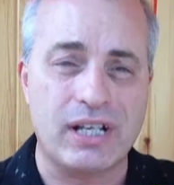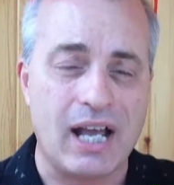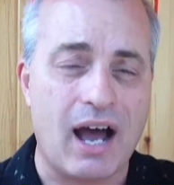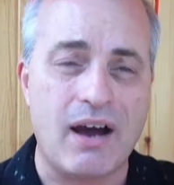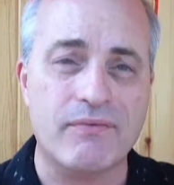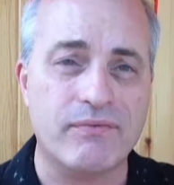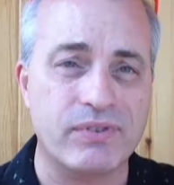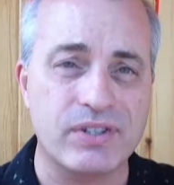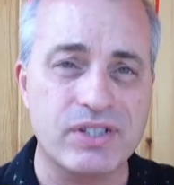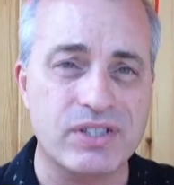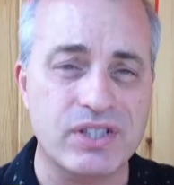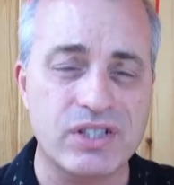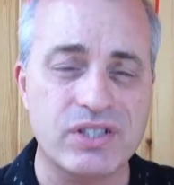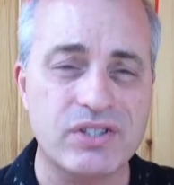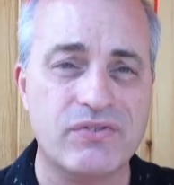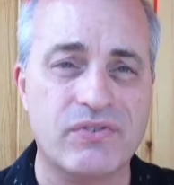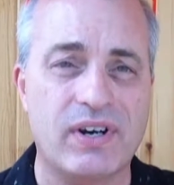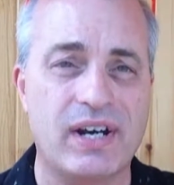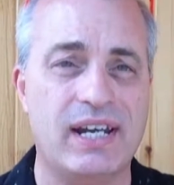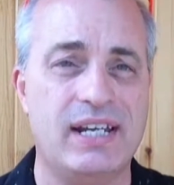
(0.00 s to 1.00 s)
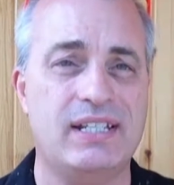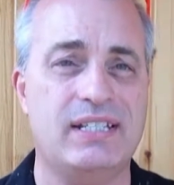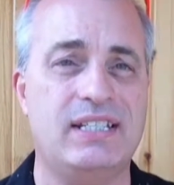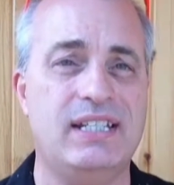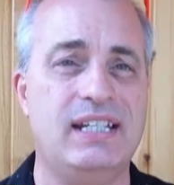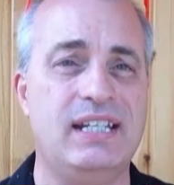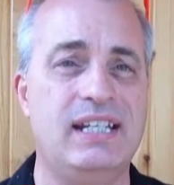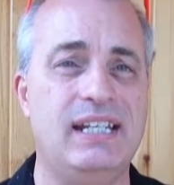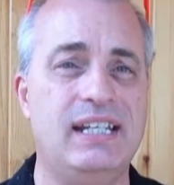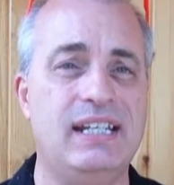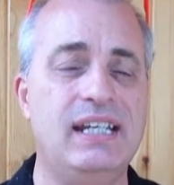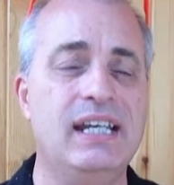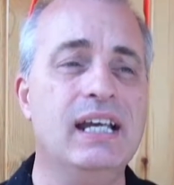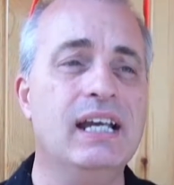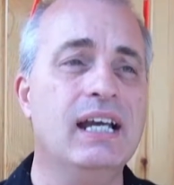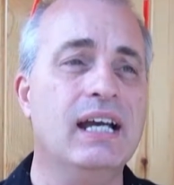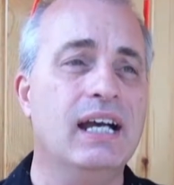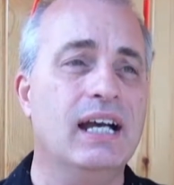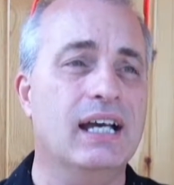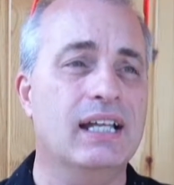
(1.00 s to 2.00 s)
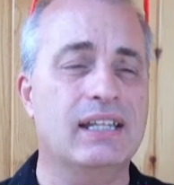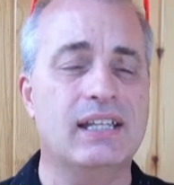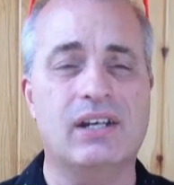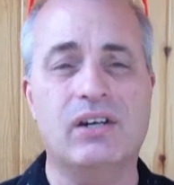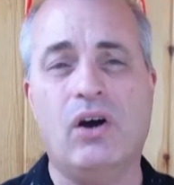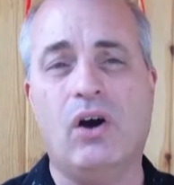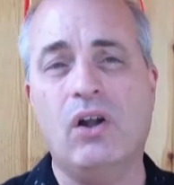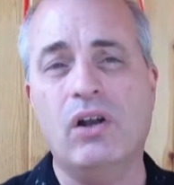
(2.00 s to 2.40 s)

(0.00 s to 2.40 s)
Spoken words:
conferences for ASTD, that